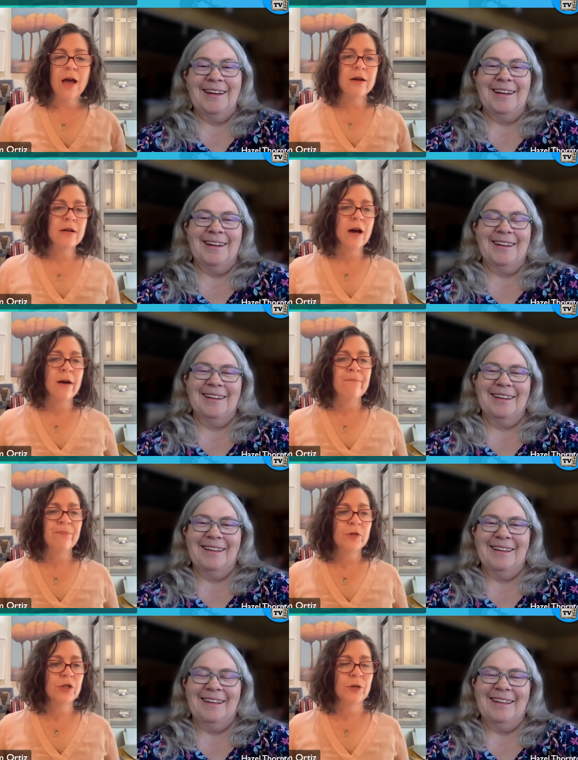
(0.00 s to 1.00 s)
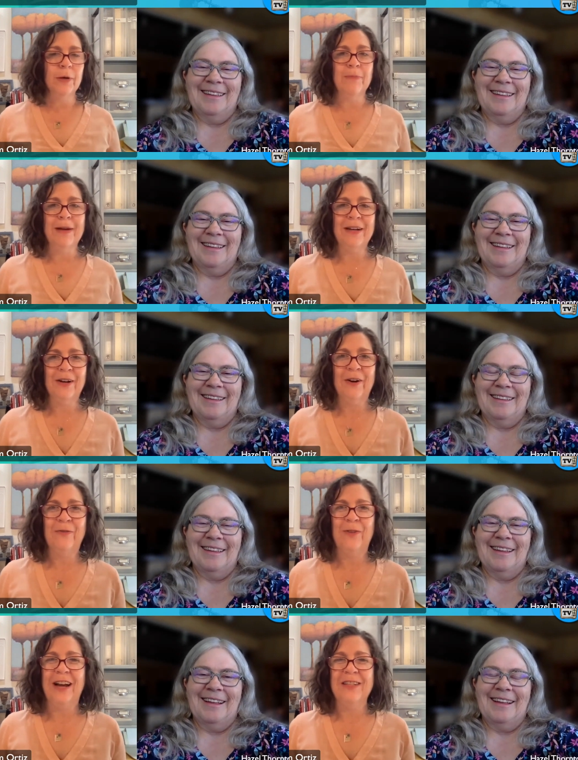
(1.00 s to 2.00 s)
Speaker 1: And she would meet
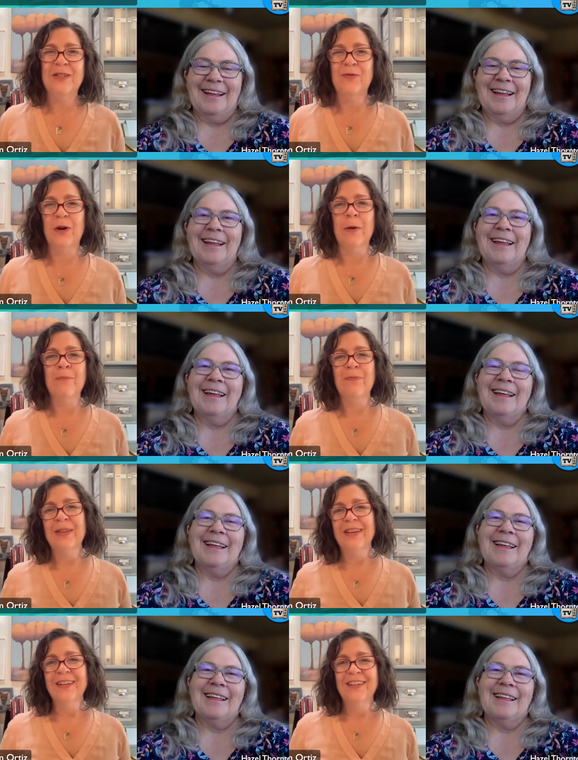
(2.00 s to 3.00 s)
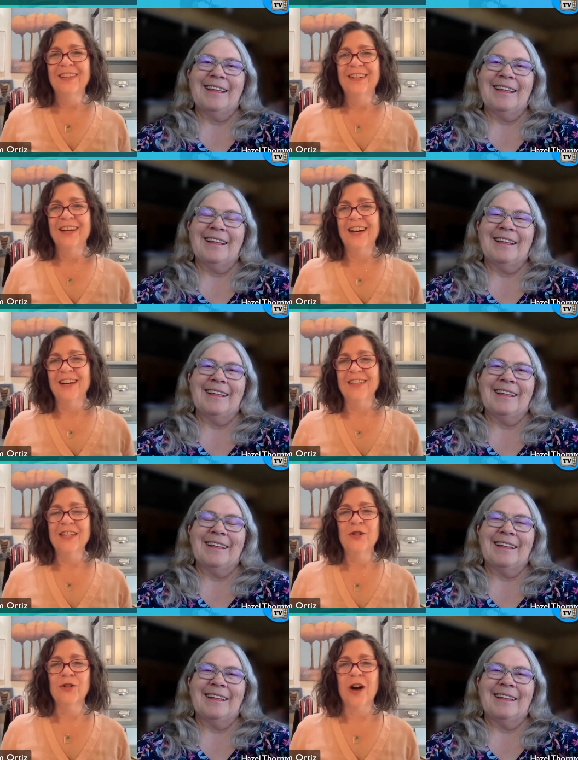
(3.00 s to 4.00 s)
her friends from
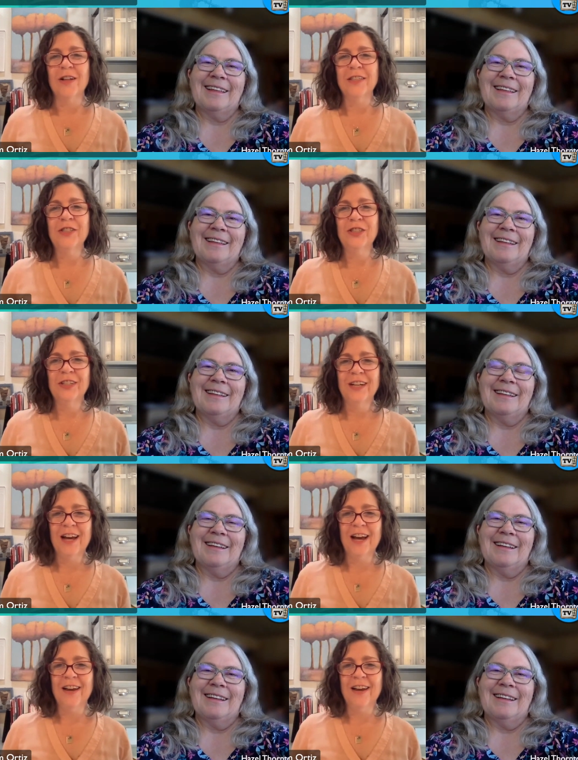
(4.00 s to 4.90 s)
teachers college,